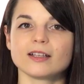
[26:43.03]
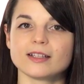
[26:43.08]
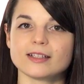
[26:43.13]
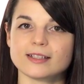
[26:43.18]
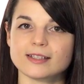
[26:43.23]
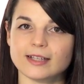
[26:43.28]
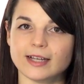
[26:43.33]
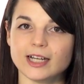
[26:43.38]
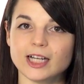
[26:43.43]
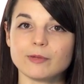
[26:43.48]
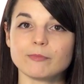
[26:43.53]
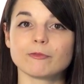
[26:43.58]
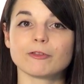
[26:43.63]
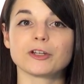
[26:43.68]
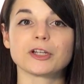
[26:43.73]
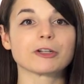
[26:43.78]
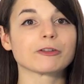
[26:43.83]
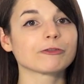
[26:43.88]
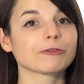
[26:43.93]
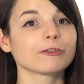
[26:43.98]
Sign up for
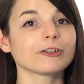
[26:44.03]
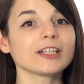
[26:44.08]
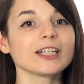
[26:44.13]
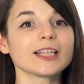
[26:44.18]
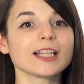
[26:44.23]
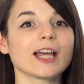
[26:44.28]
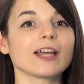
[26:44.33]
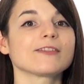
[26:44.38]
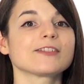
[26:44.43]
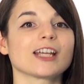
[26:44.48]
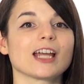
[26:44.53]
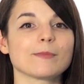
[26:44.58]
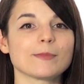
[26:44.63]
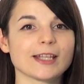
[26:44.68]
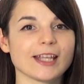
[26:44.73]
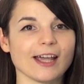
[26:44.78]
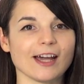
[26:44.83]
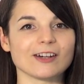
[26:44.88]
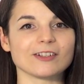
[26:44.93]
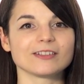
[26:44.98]
your free lifetime
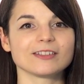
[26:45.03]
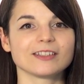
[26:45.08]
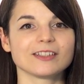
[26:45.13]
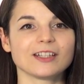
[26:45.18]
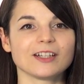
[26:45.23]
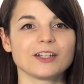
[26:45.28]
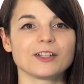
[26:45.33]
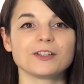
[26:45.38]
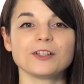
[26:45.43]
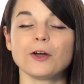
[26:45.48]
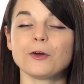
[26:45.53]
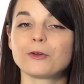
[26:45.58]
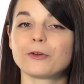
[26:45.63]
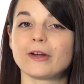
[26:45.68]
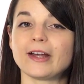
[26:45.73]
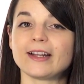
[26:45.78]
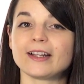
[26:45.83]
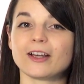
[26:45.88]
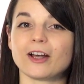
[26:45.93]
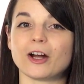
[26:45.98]
account. No
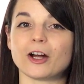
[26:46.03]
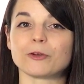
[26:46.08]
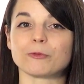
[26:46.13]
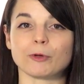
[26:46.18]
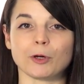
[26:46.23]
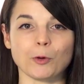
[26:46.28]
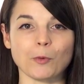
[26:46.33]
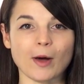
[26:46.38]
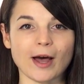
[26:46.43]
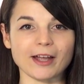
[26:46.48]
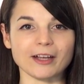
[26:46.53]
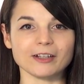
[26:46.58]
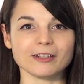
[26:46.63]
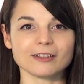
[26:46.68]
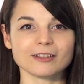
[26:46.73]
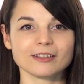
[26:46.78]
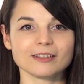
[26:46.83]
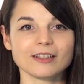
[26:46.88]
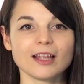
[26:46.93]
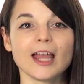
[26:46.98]
credit card required,
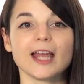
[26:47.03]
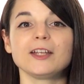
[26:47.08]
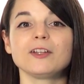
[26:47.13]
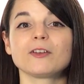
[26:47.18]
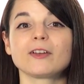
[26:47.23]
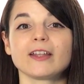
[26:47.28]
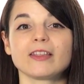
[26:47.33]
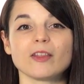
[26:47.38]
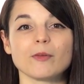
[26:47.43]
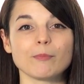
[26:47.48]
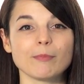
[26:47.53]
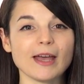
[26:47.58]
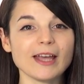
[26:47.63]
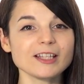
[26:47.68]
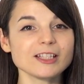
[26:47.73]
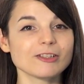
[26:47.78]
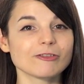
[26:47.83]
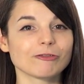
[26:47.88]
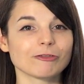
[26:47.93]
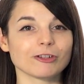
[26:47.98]
and you'll get the
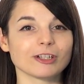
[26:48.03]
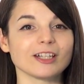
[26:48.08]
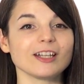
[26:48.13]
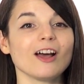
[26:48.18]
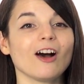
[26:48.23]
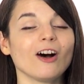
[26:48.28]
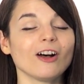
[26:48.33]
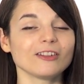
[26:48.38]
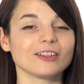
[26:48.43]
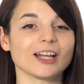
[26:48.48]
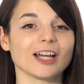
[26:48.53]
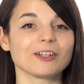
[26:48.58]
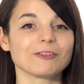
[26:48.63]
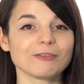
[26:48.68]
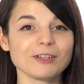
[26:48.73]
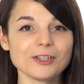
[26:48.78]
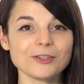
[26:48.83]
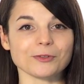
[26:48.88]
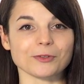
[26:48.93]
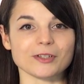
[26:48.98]
best free online
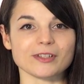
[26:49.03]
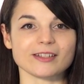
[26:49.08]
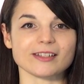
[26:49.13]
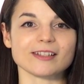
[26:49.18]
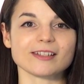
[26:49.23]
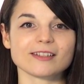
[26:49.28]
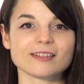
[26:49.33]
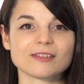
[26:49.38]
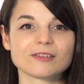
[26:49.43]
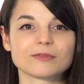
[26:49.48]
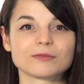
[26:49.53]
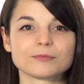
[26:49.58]
resources.